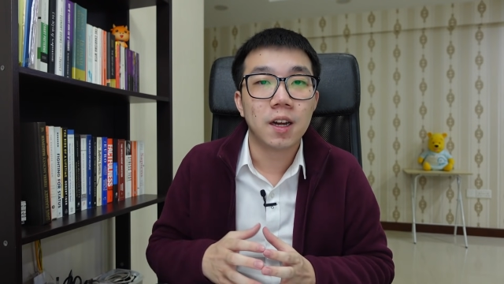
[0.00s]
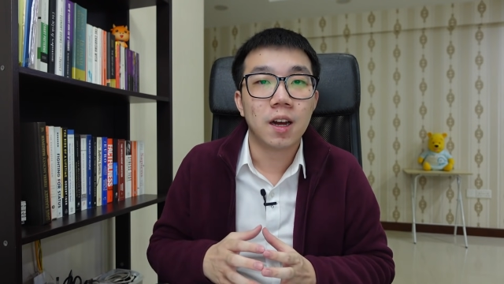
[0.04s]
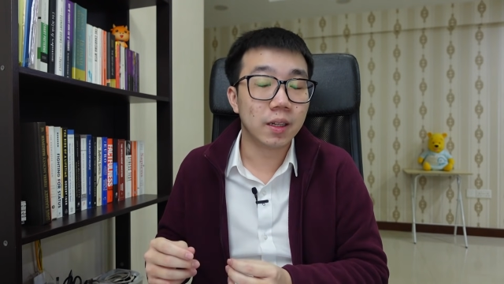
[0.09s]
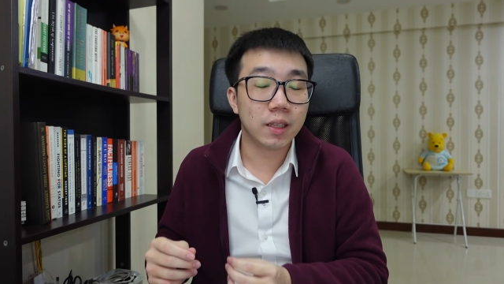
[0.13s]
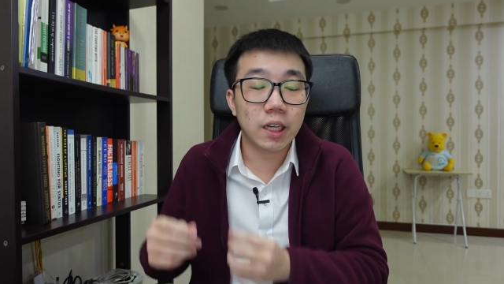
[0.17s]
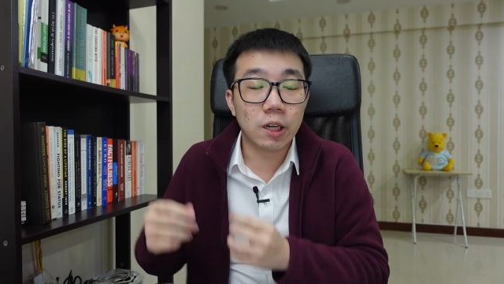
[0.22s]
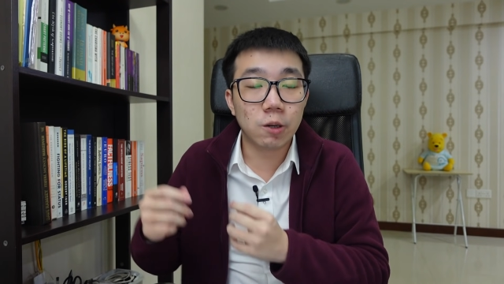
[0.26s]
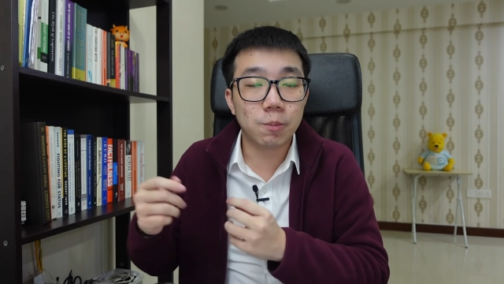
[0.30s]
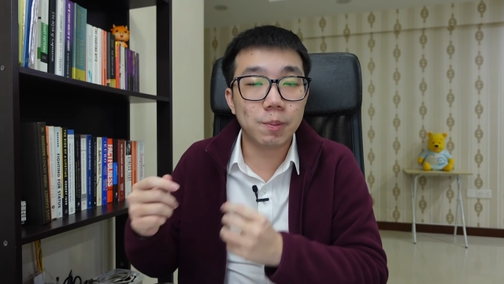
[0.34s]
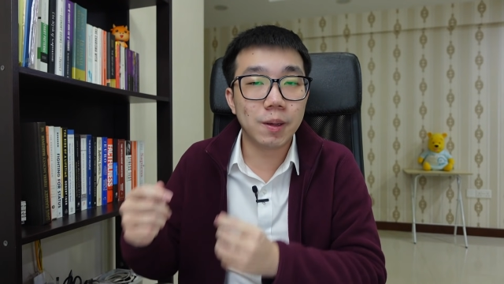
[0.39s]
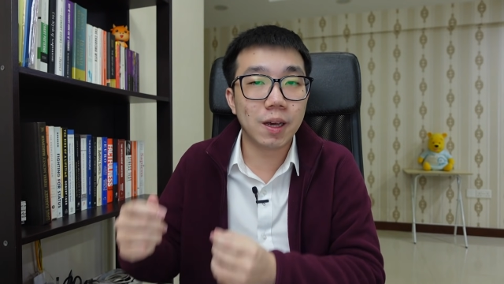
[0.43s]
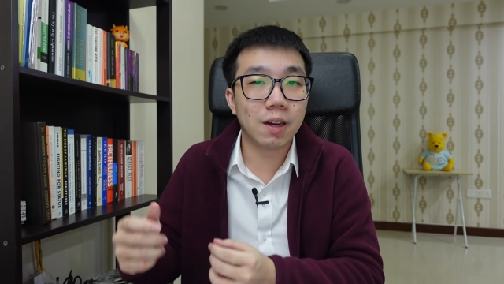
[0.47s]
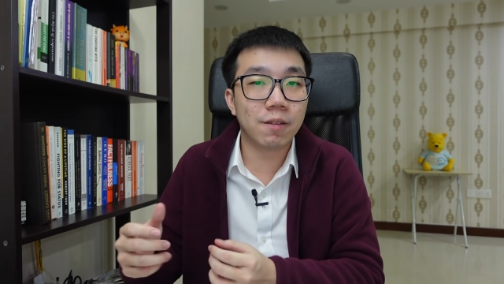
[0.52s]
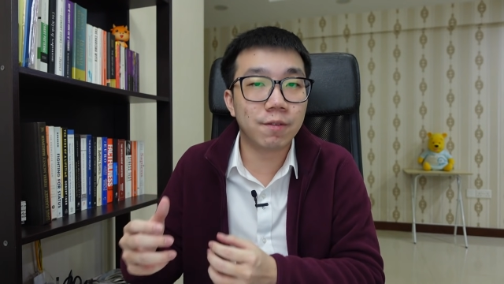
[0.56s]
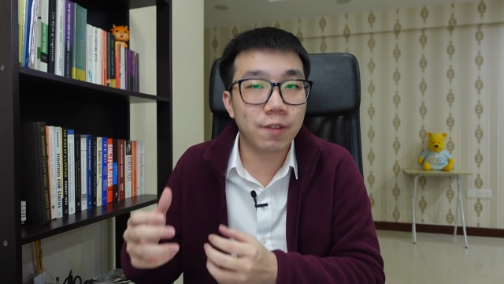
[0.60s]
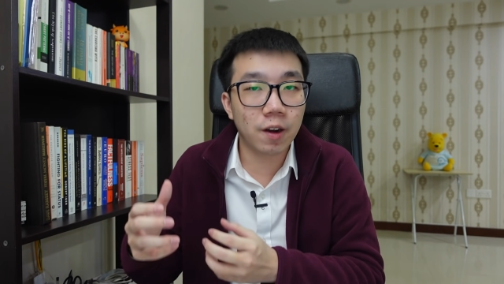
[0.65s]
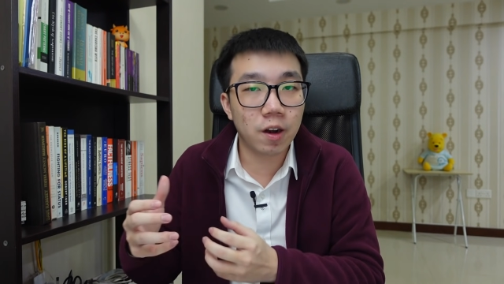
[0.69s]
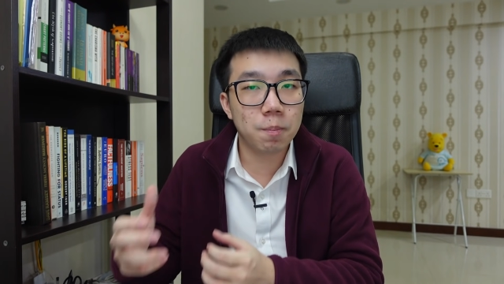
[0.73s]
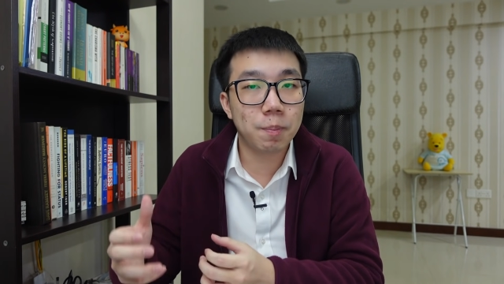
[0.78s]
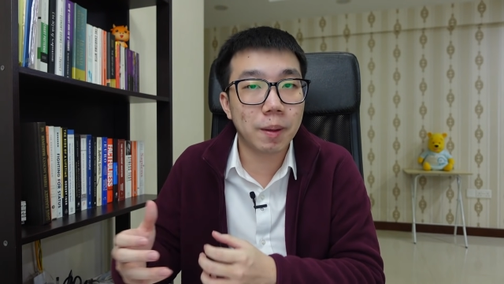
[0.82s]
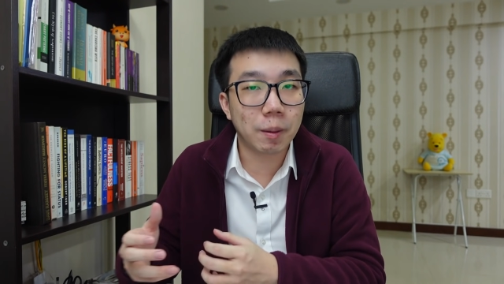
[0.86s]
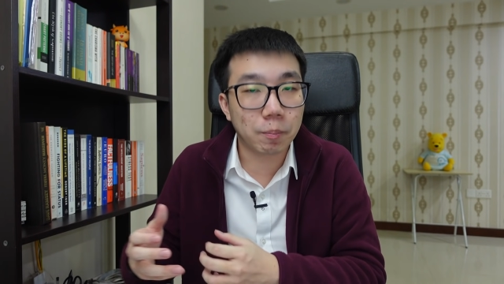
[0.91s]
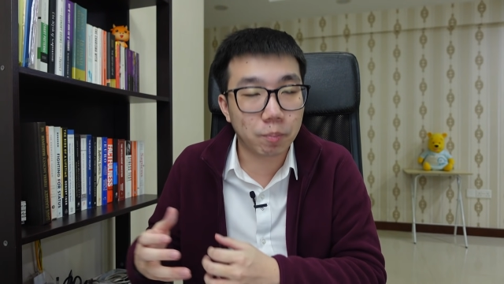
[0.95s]
there will be a
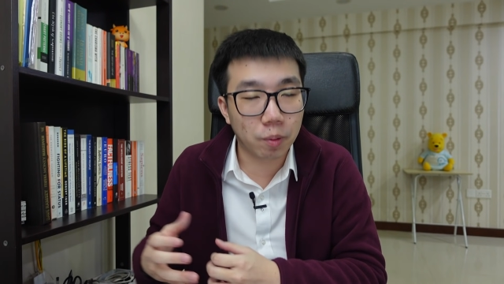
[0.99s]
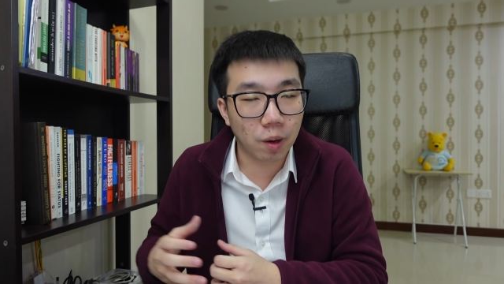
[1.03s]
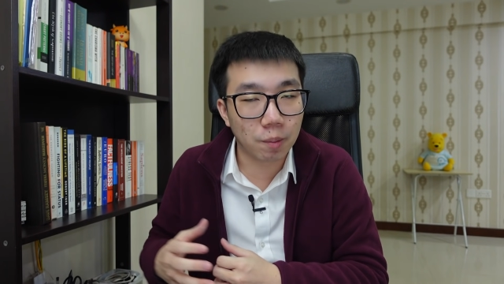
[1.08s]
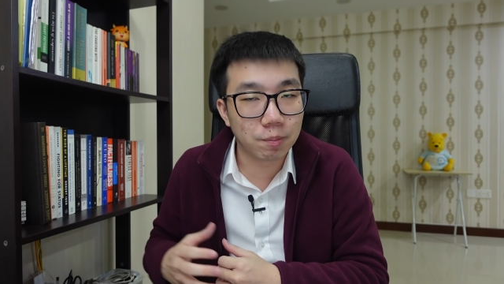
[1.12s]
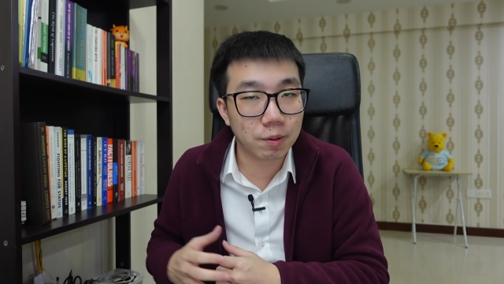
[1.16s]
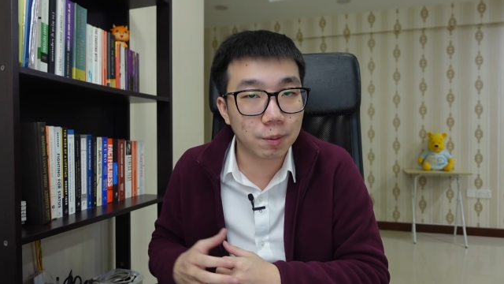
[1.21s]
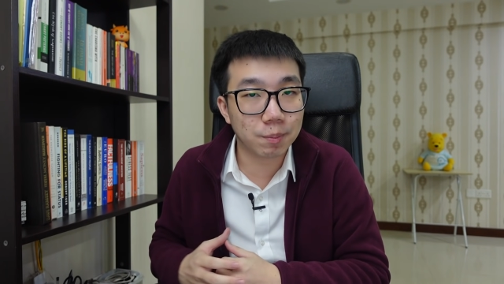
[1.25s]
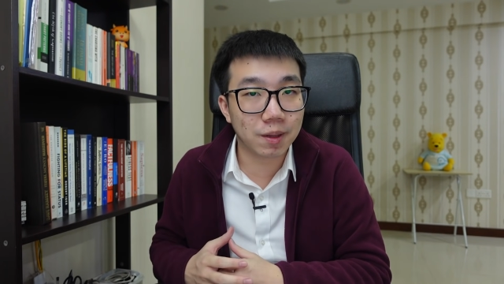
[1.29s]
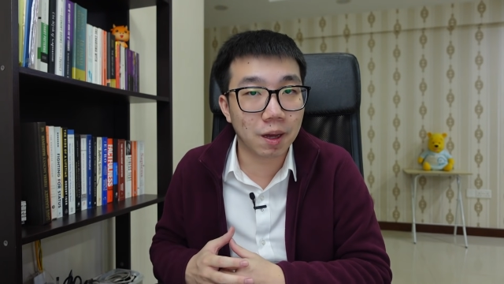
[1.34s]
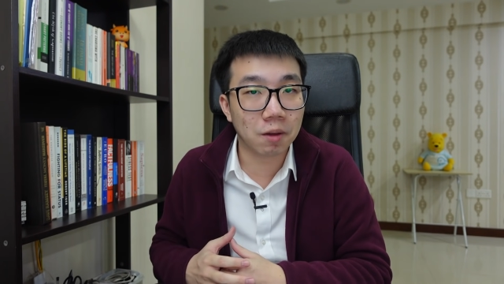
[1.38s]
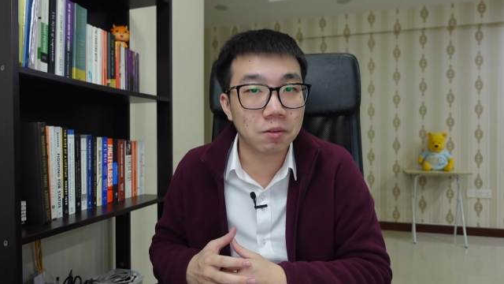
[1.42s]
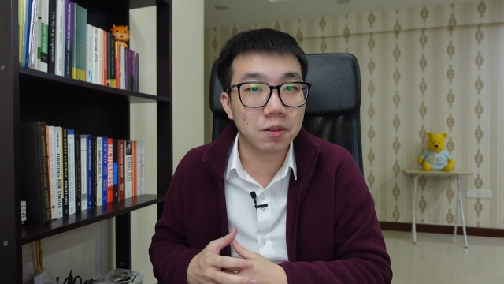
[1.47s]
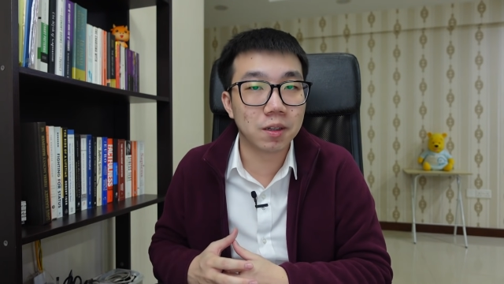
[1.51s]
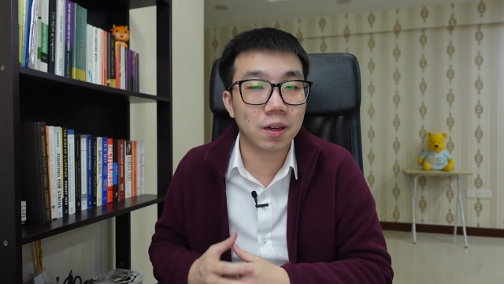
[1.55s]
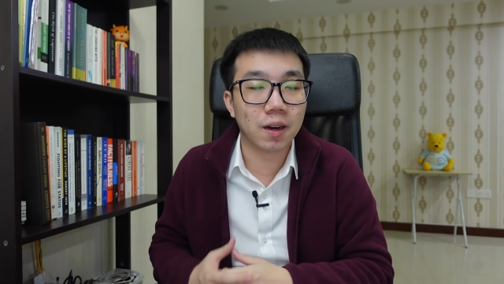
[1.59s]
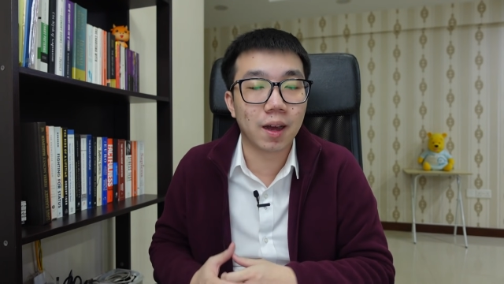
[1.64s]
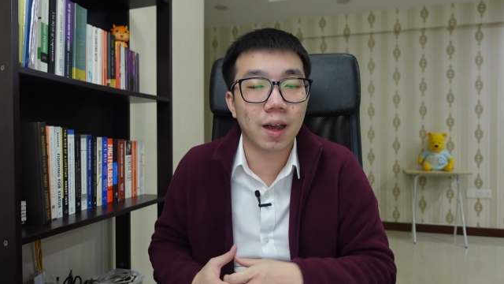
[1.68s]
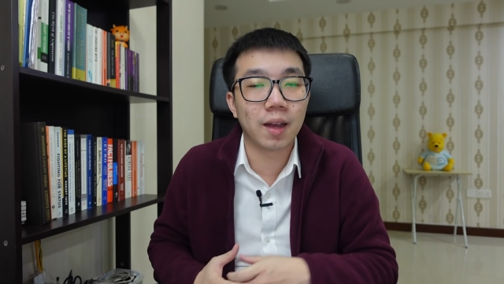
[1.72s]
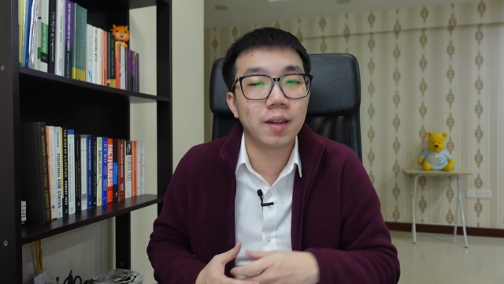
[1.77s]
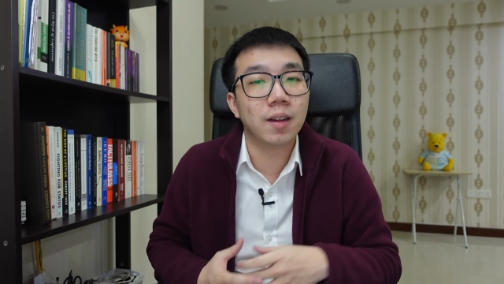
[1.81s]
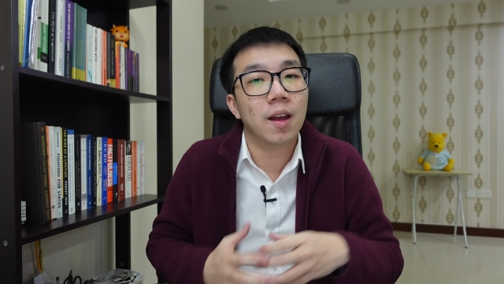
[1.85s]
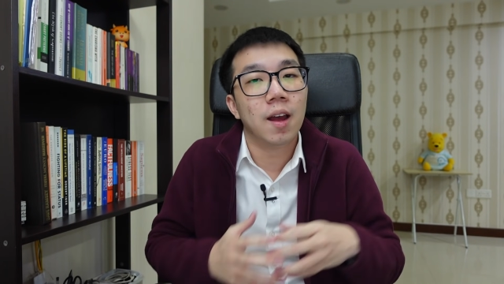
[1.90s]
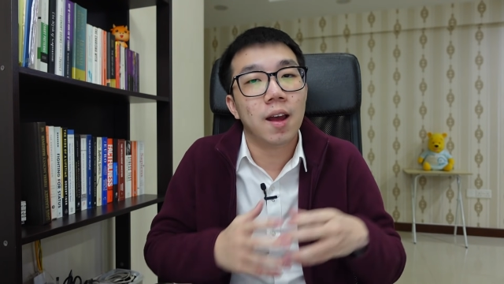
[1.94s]
very big problem down the
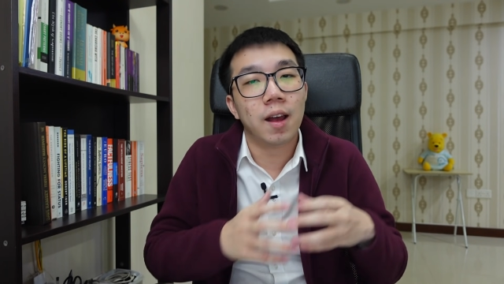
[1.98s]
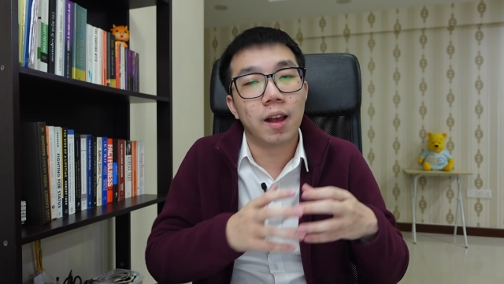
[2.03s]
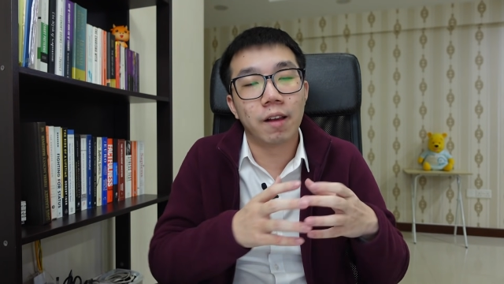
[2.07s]
line